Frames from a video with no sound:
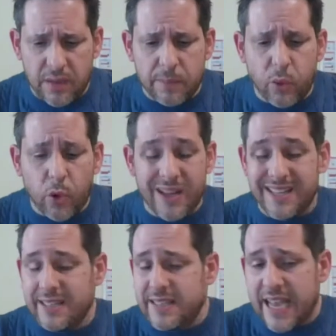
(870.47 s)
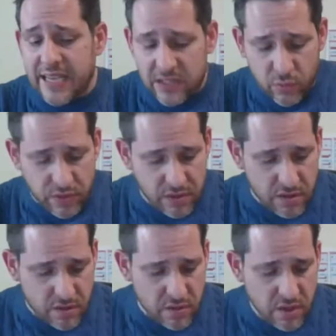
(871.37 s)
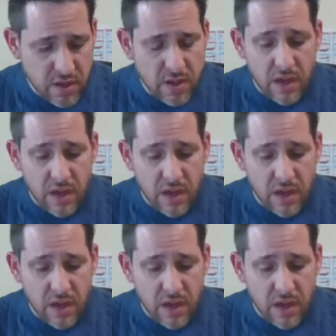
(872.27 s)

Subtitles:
important dates with you.